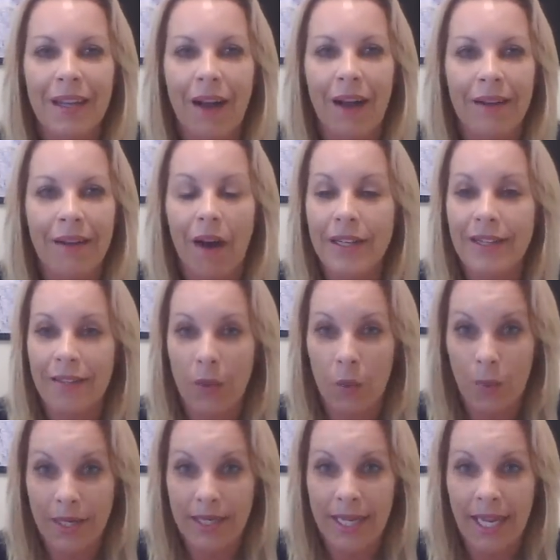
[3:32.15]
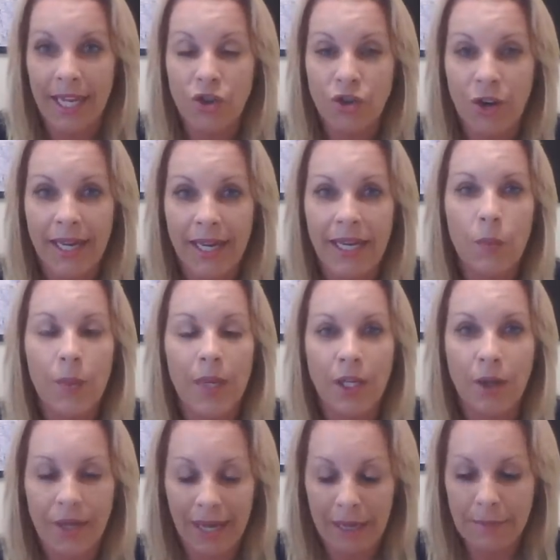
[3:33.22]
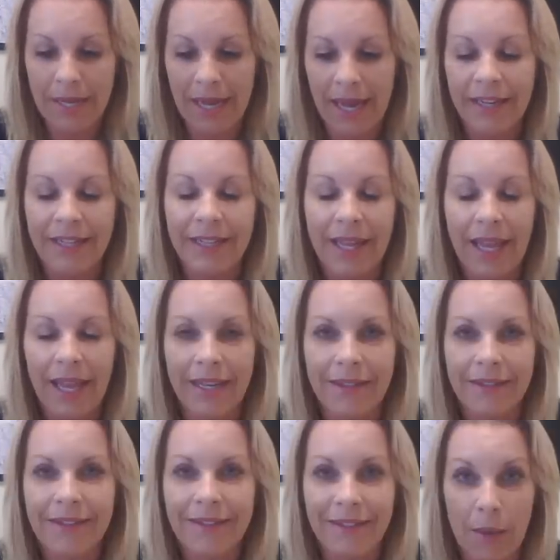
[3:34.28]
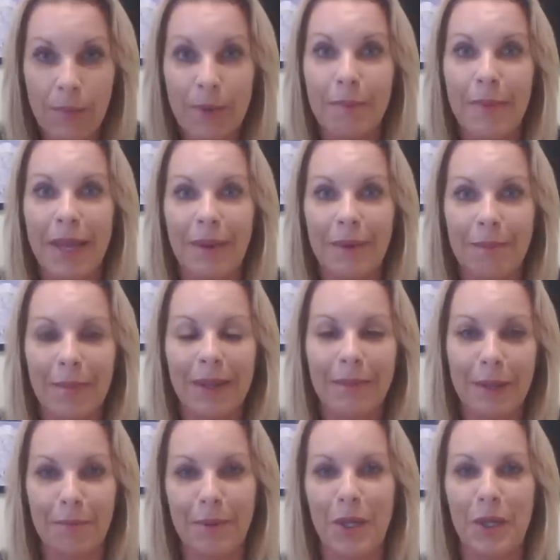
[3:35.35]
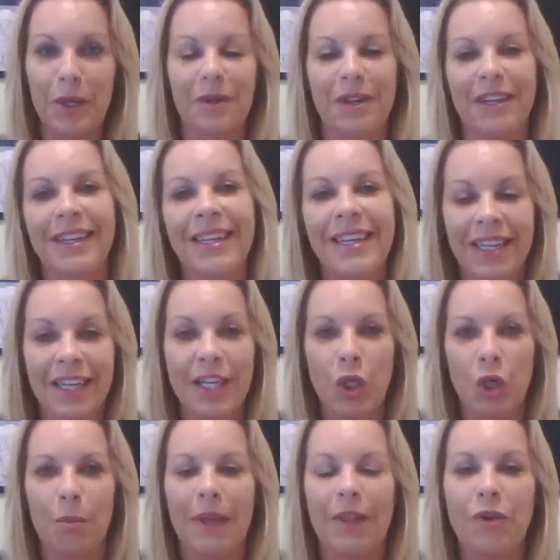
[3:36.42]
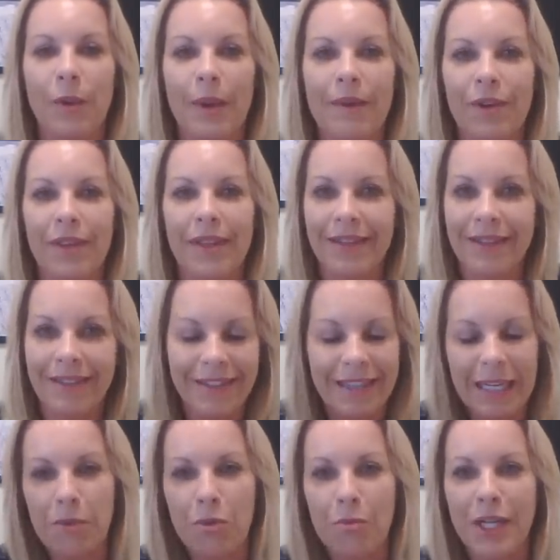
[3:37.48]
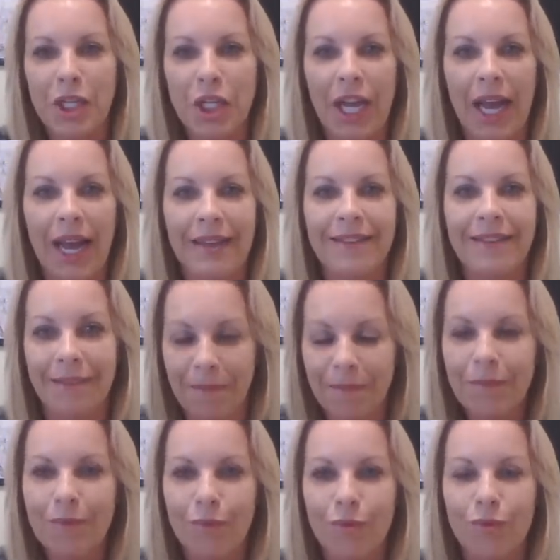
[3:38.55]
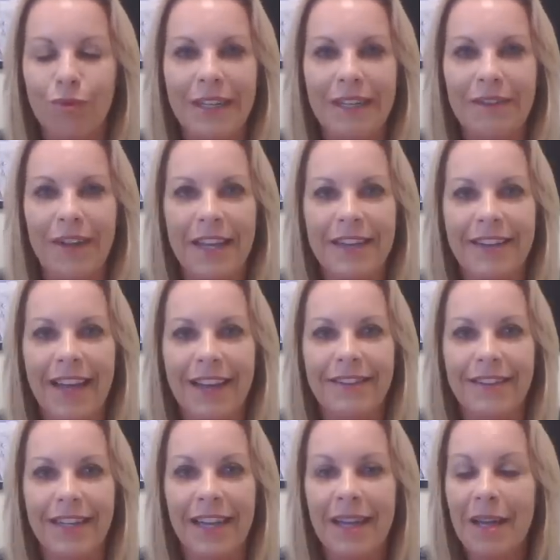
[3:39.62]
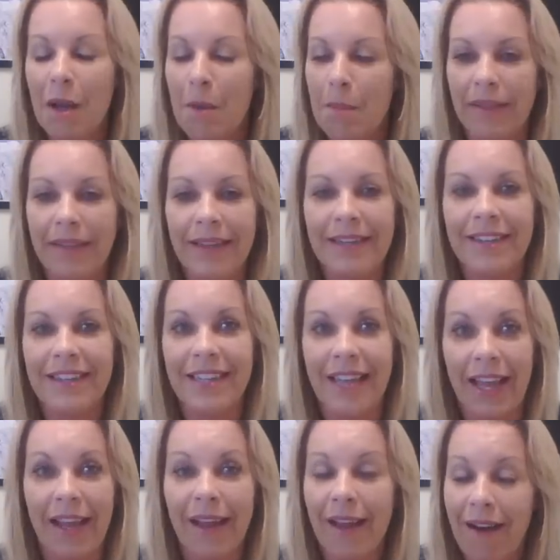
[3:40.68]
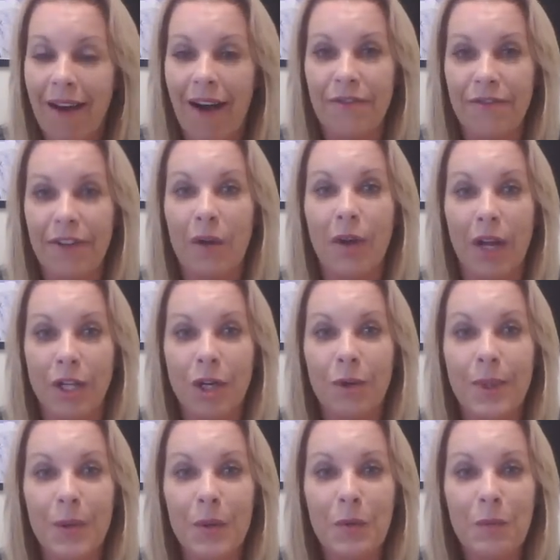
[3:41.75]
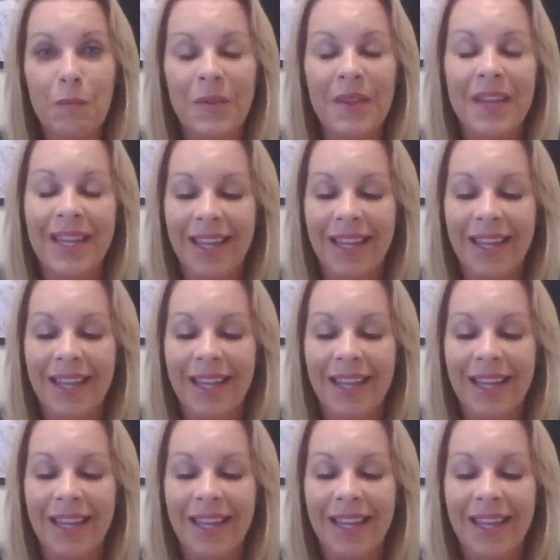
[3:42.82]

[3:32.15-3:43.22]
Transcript: I did the one-day training where you came down and sat with me at my computer and took me through everything, set up all my charts. Really fantastic. By the end of the day, I felt I knew it all.